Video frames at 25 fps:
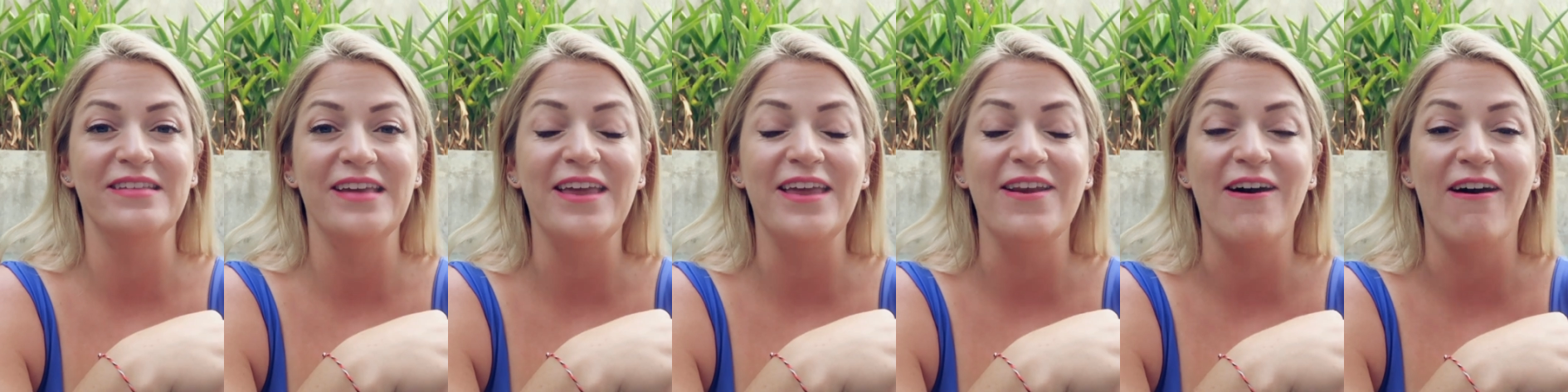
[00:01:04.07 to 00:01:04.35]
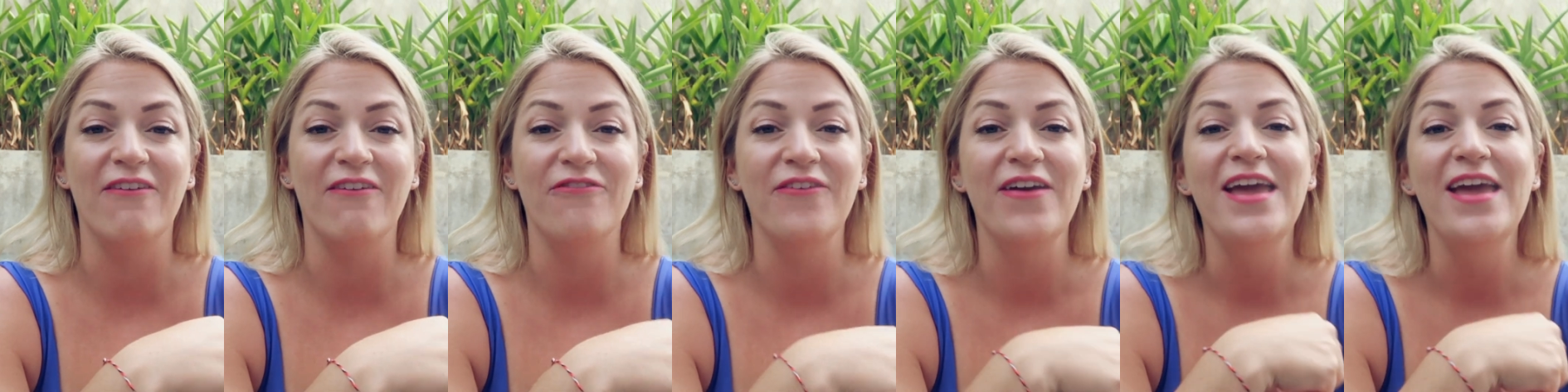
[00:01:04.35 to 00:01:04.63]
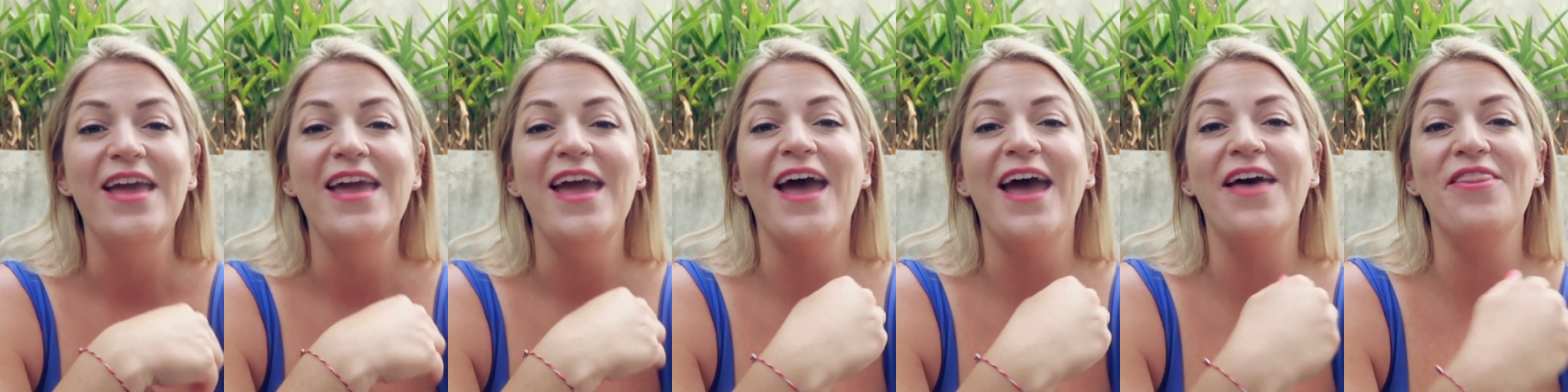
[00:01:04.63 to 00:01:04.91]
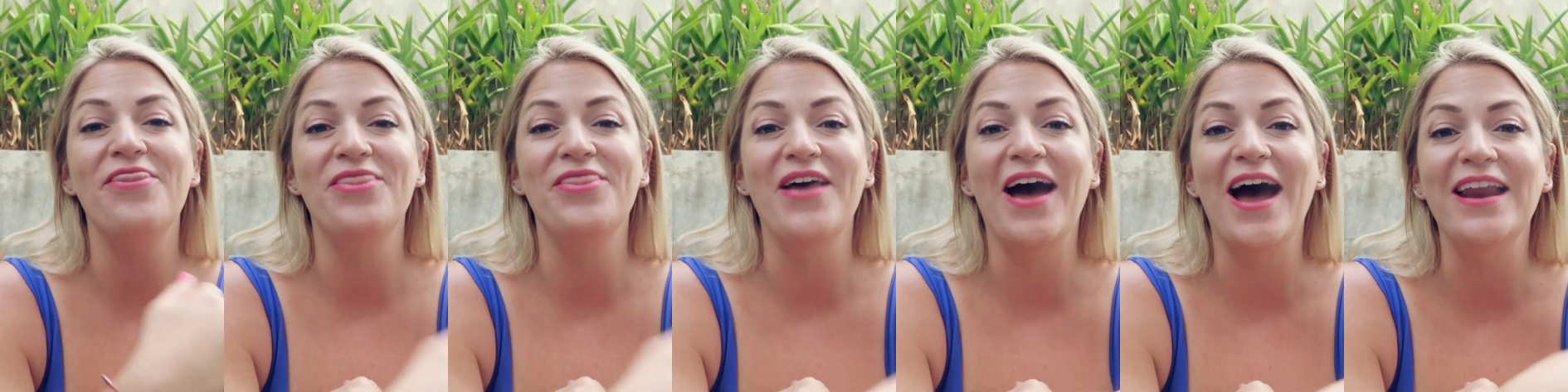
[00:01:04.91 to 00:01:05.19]
skin off,
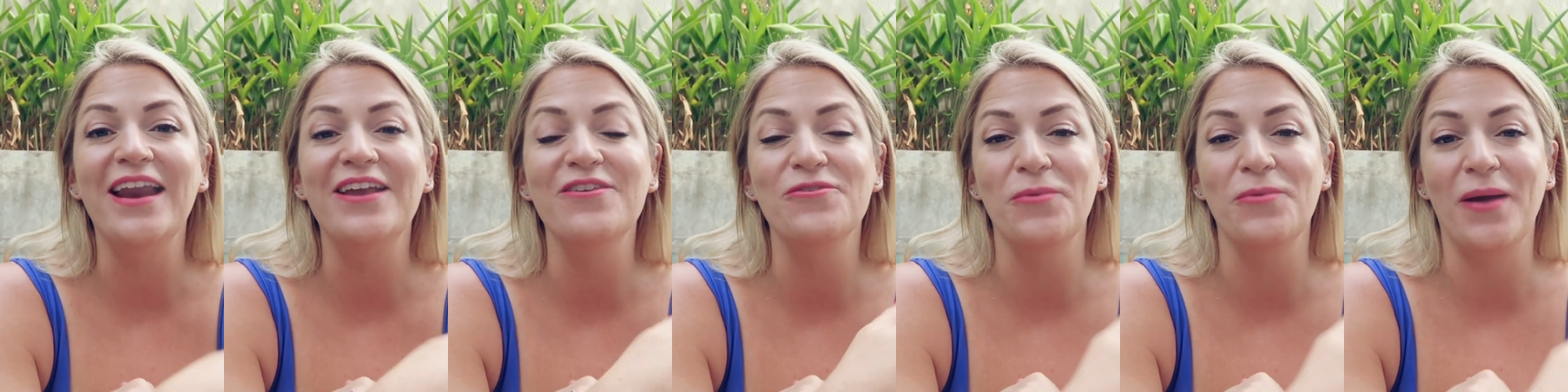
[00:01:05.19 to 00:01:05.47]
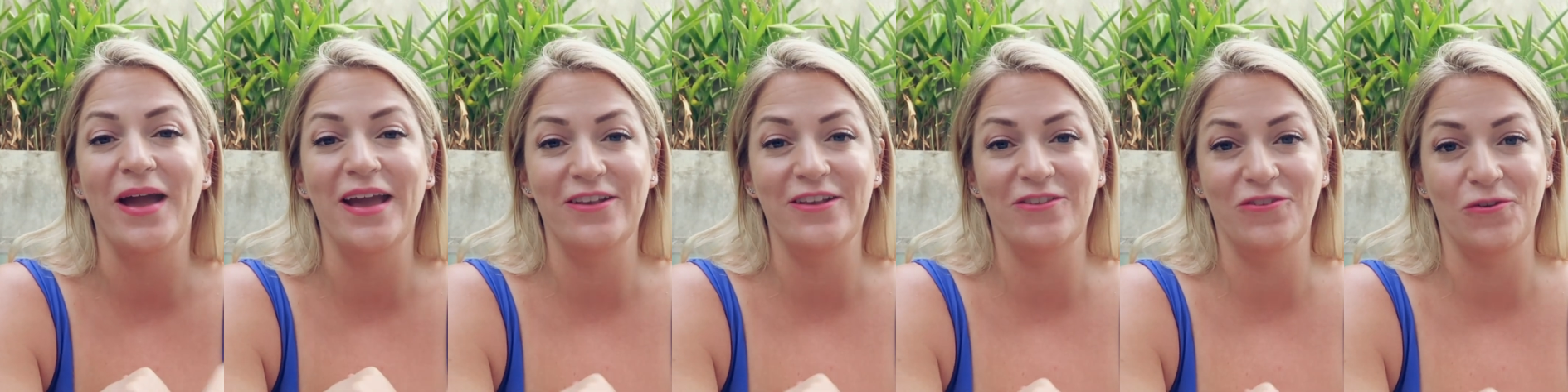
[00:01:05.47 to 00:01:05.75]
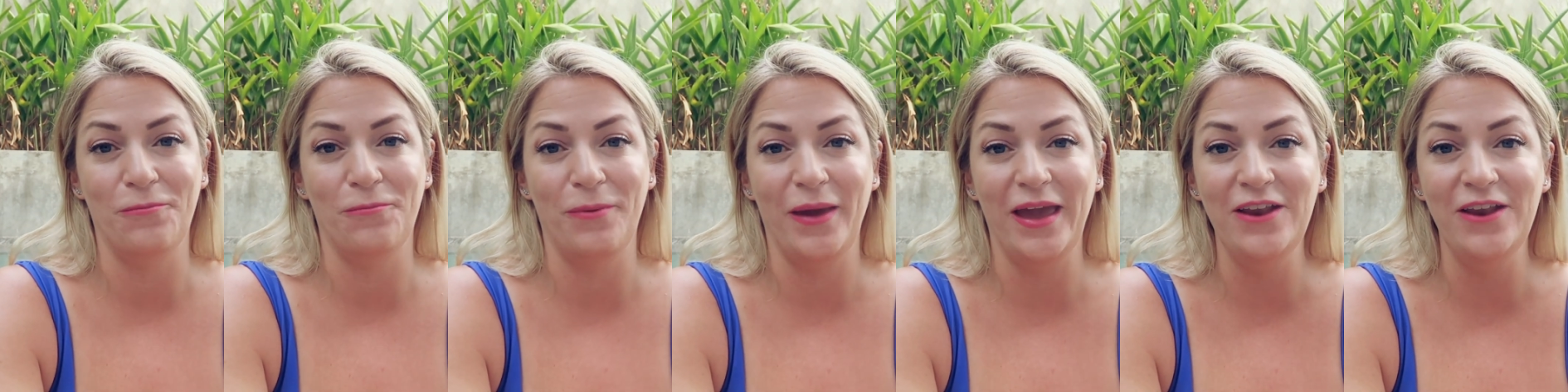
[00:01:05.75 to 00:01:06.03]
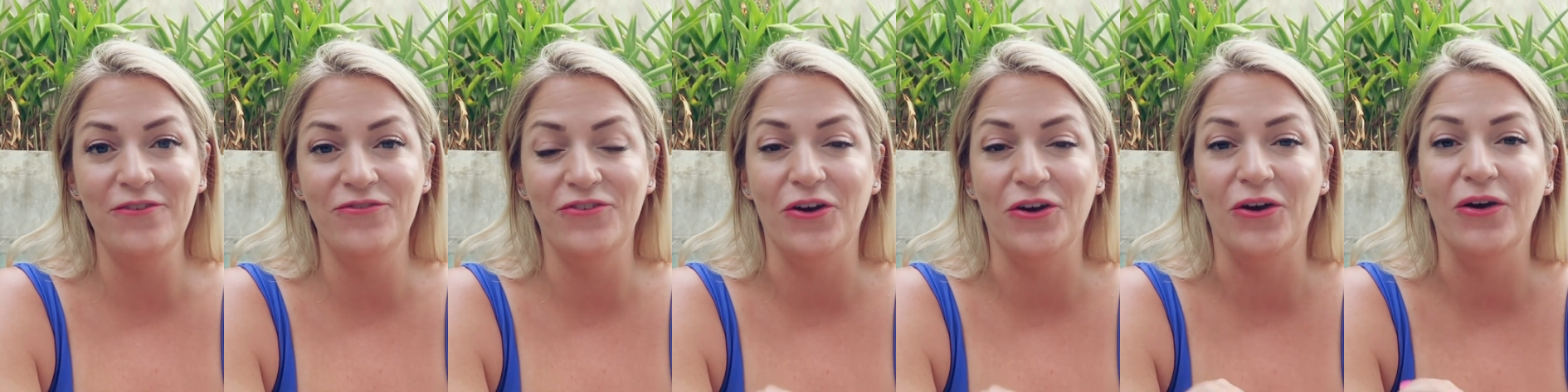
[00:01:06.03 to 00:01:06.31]
and that is why it's so
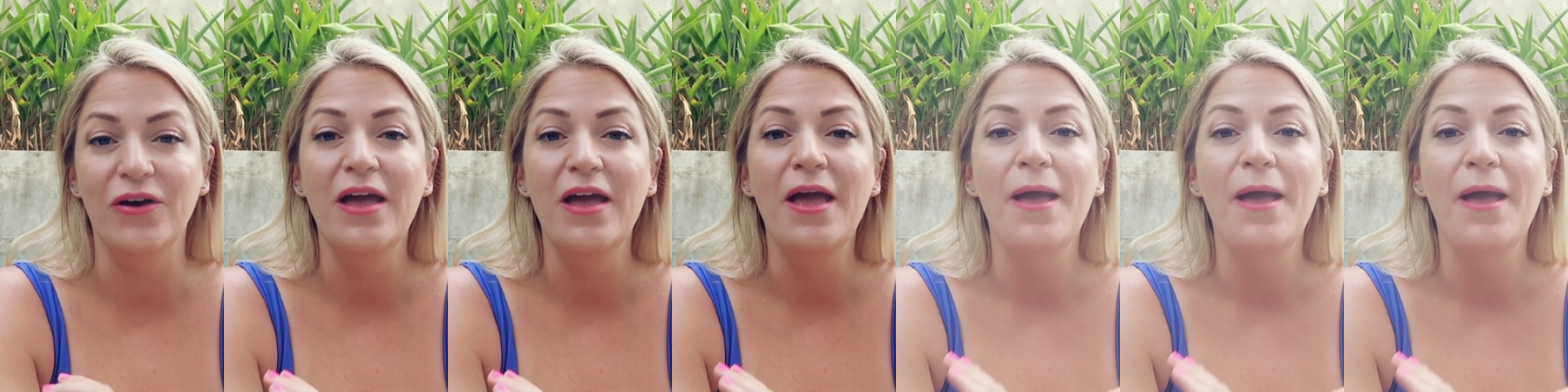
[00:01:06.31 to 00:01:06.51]
painful.